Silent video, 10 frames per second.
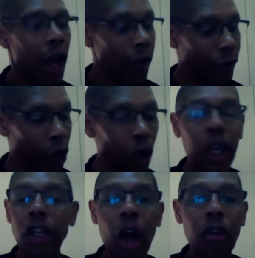If you
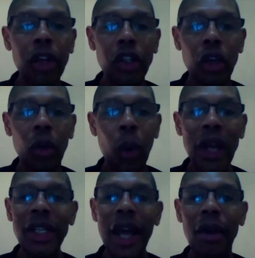look at Norwich,
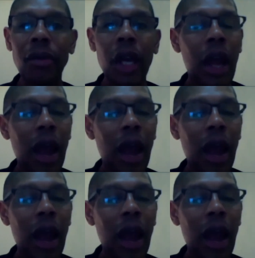went down.